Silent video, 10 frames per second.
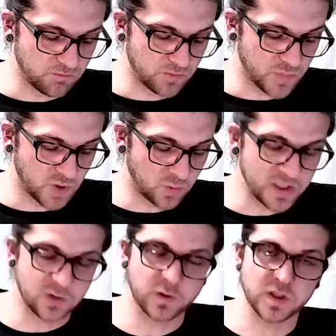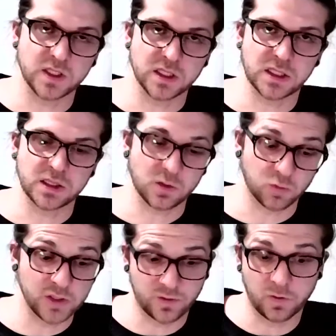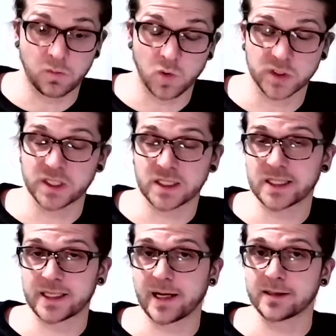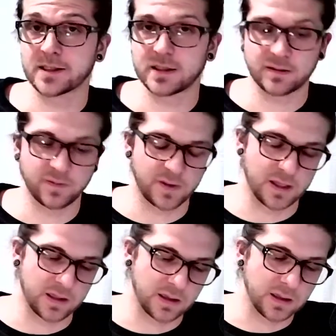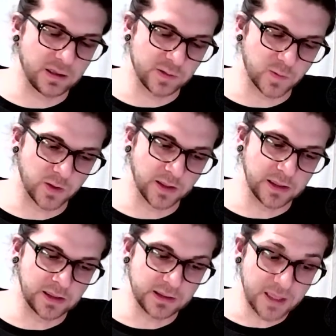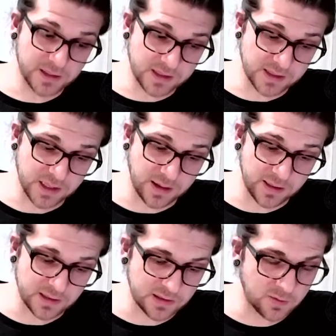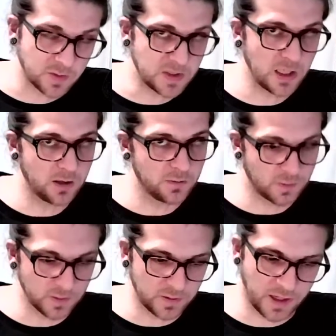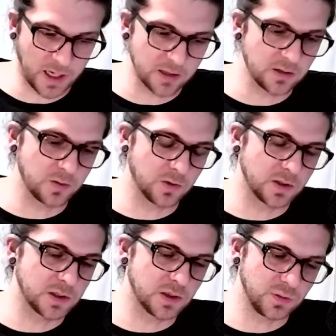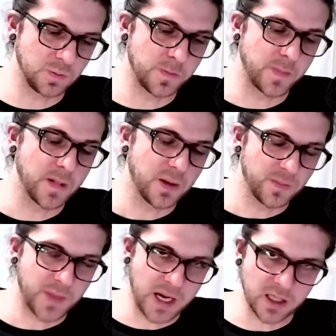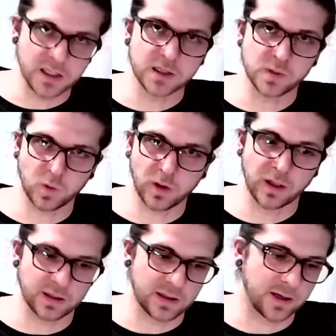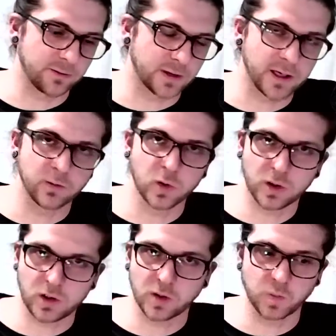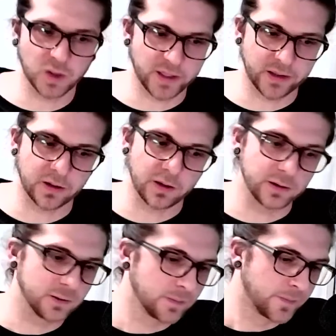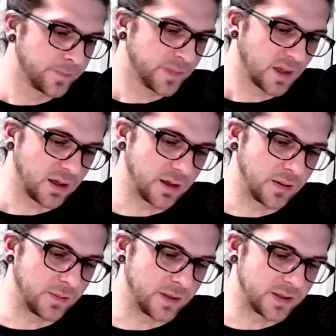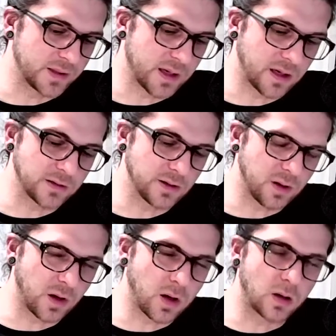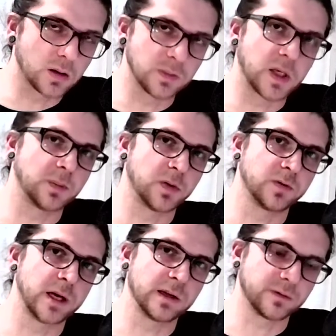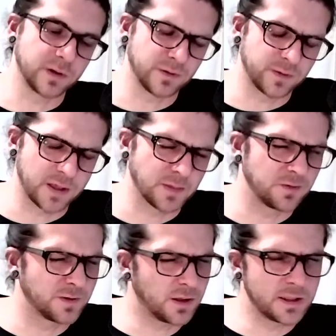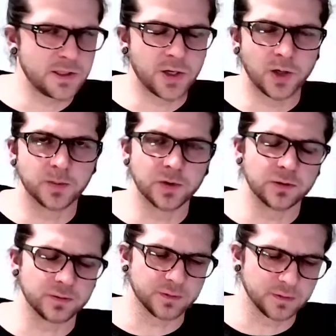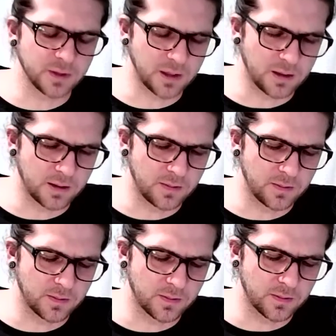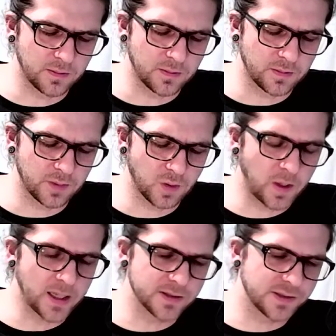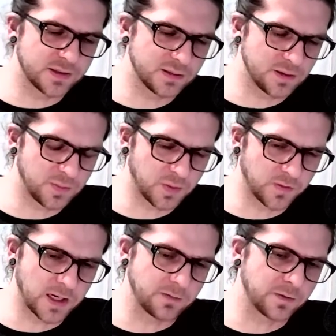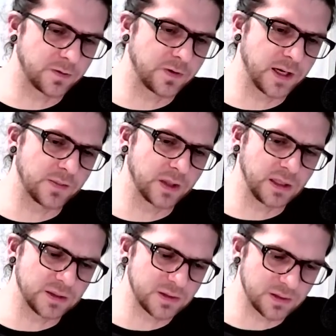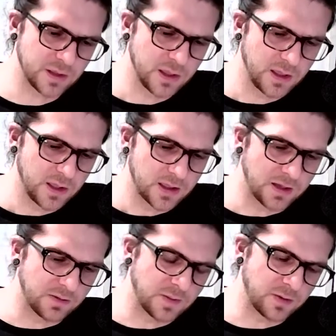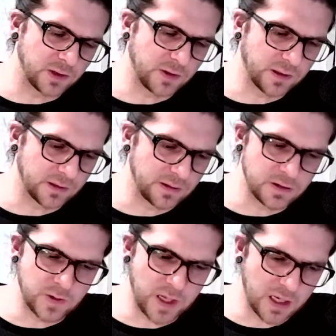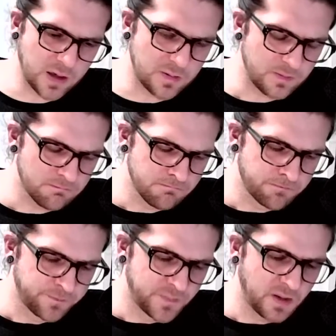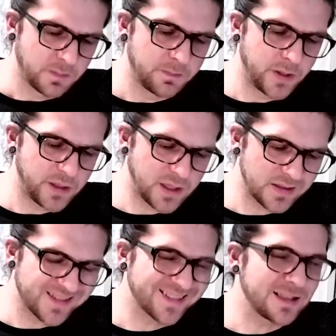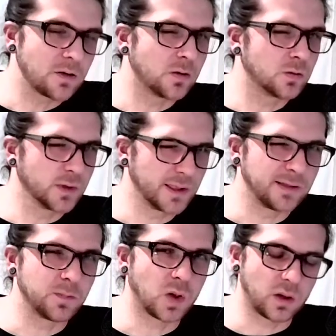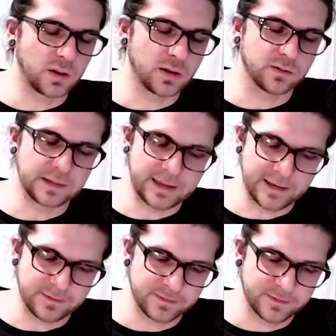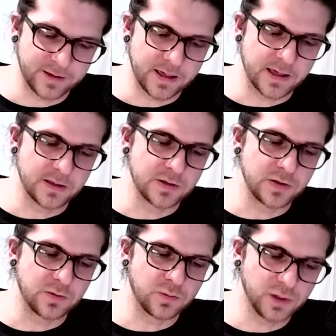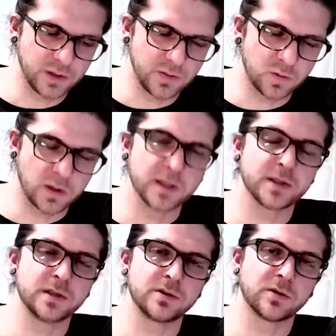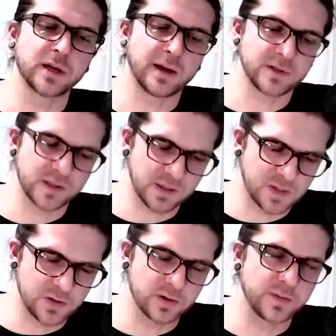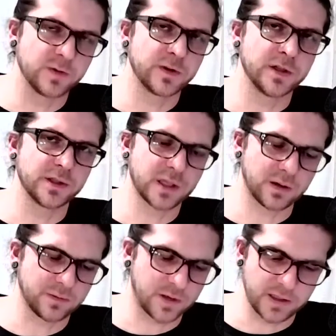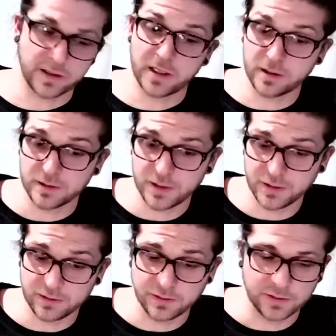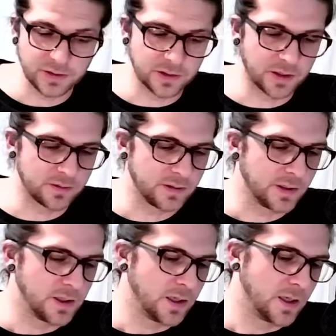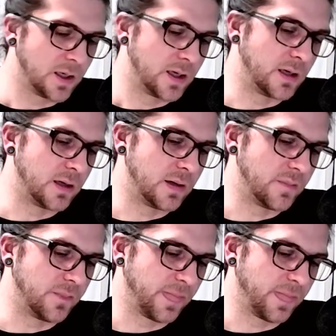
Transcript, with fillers: to reach for six to reach for more success than is really necessary. So you want to be careful with that. You want to balance work and life, right? Work hard, play hard. Um, it's not all about providing for your family. Very noble um, quest to provide for a family and to give them everything that you can. But it's not the only part of life, and you really want to derive some enjoyment for yourself while you're here too, you know. Um,